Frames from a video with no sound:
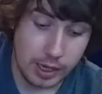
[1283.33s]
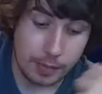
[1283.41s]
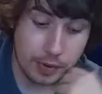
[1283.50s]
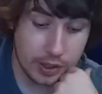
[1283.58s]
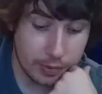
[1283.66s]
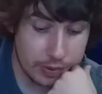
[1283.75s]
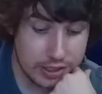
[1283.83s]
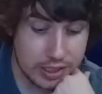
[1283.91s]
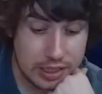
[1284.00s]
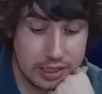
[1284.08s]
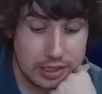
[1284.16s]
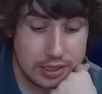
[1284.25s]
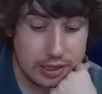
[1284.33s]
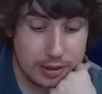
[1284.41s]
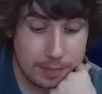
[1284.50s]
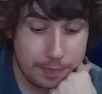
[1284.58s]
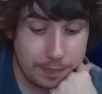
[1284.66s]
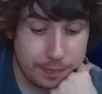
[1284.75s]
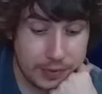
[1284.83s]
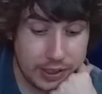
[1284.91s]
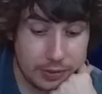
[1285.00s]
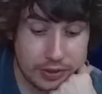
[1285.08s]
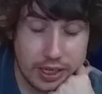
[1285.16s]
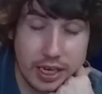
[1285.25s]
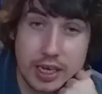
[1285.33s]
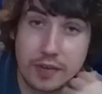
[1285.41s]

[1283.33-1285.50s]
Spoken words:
But anyways, he was like, "Hey,